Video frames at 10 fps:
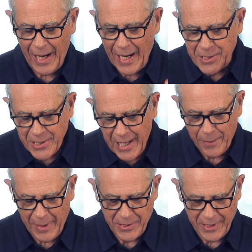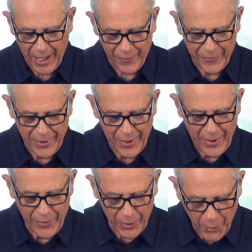I say to myself,
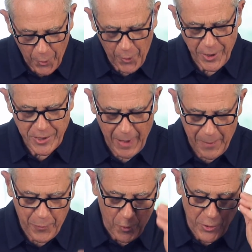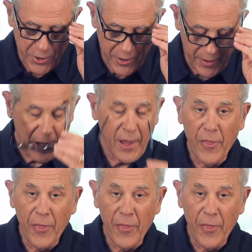the Lord is my portion,